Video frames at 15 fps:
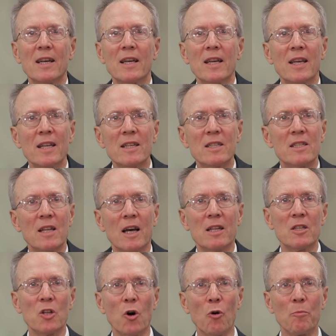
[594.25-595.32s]
He does not
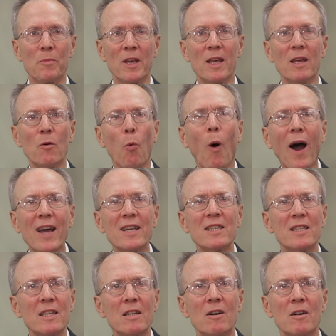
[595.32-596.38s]
know me. Why is
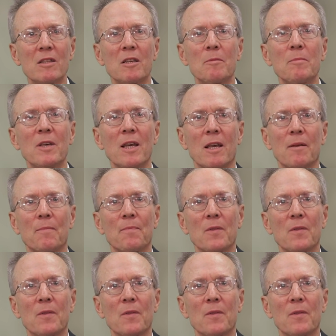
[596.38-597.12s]
he calling me?"